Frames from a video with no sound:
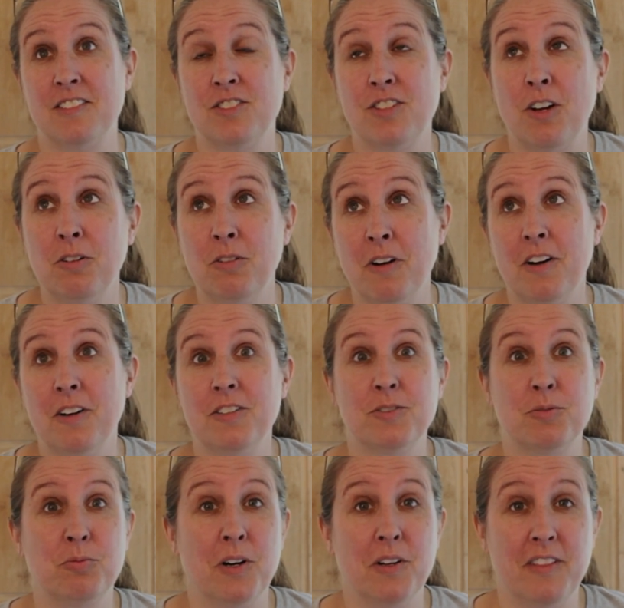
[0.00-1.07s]
so
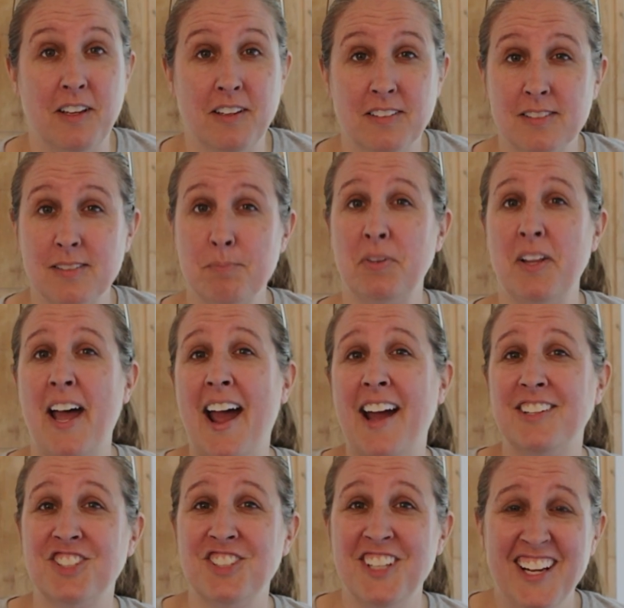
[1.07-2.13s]
gross where things
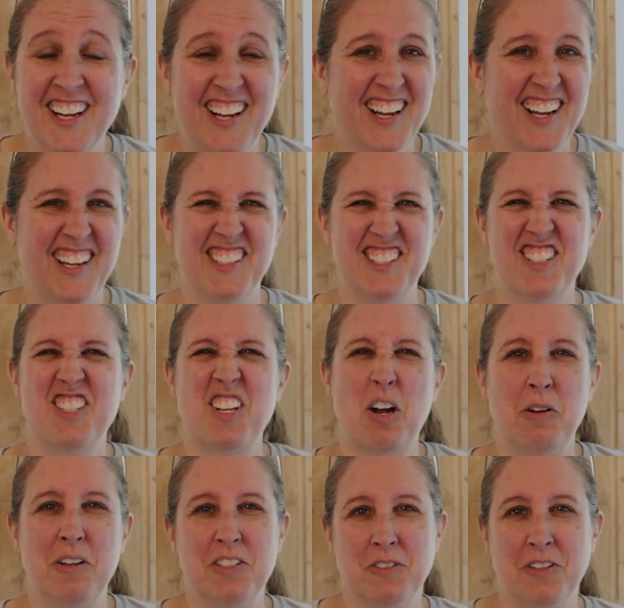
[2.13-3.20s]
splash and it's just
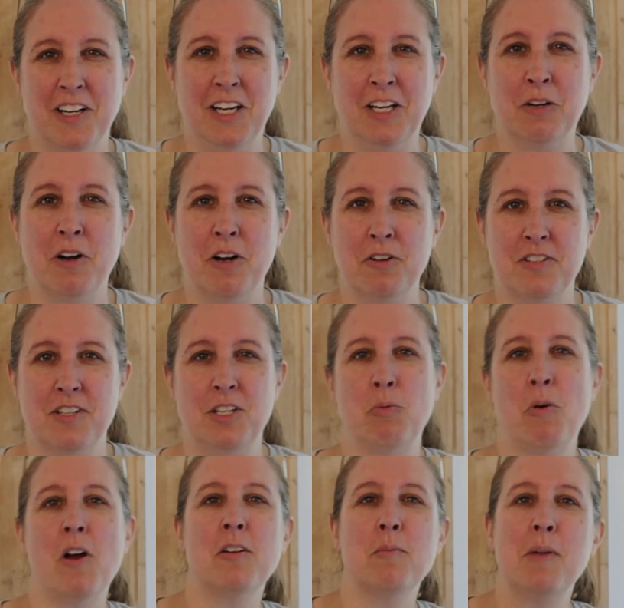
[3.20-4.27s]
always cruddy and gross, and you
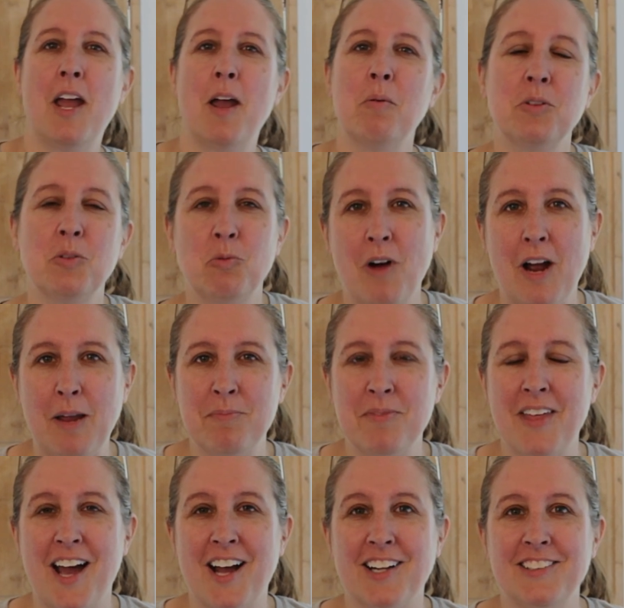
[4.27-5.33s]
want to be able to wipe
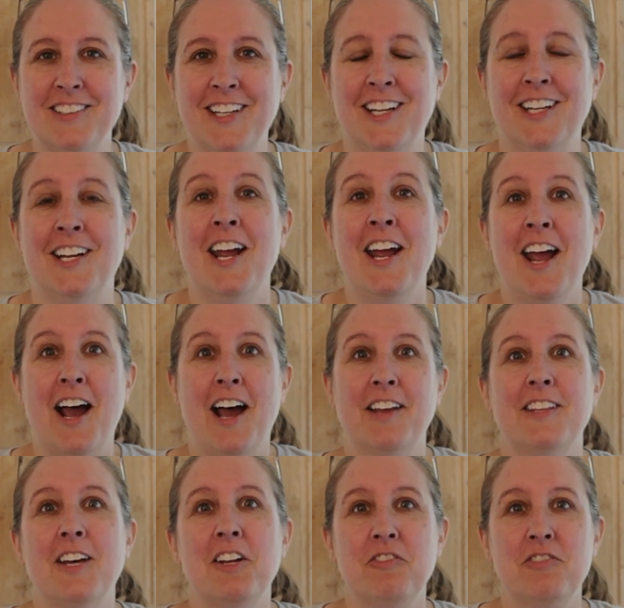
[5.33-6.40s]
that clean. I
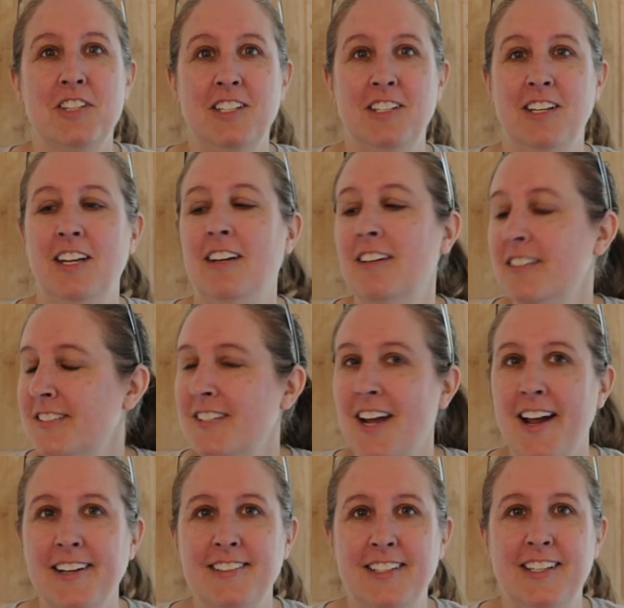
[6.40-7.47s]
thought of the neatest
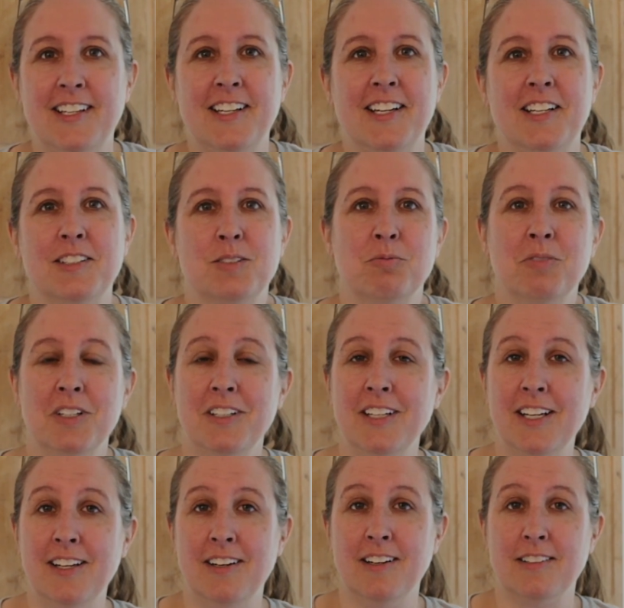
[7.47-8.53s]
idea. It's
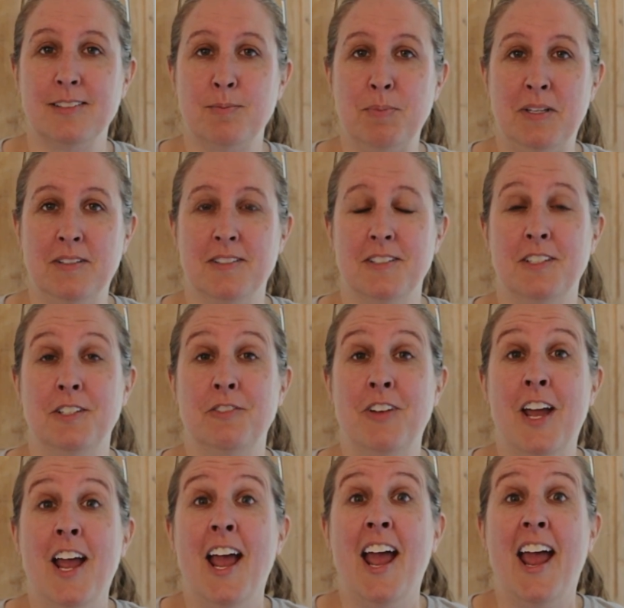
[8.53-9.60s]
really inexpensive,
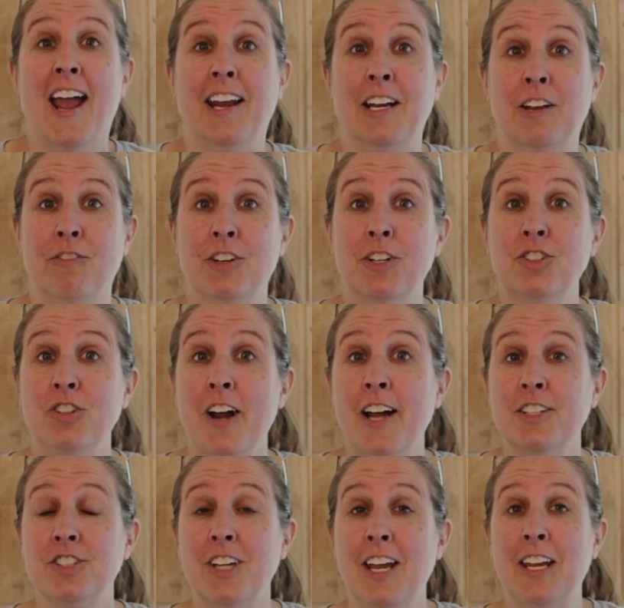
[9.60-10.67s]
and if your
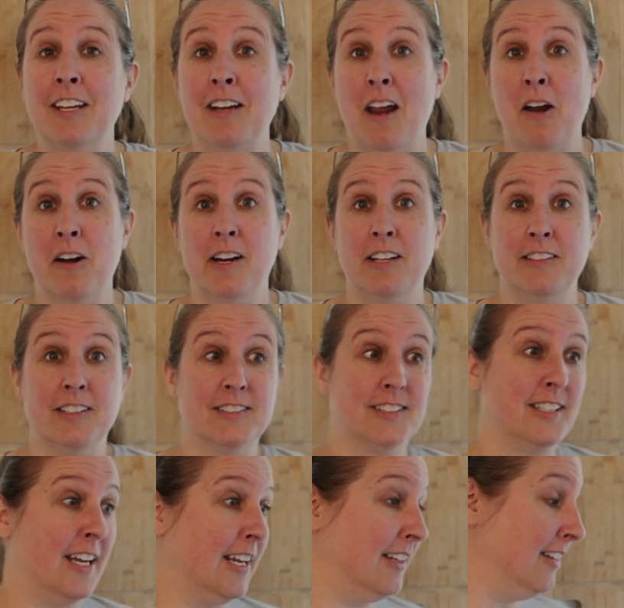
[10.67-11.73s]
trash can area looks
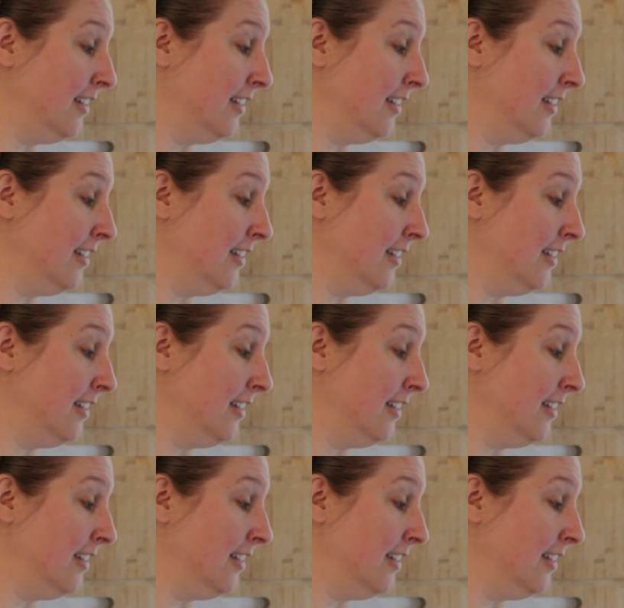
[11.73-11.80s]
like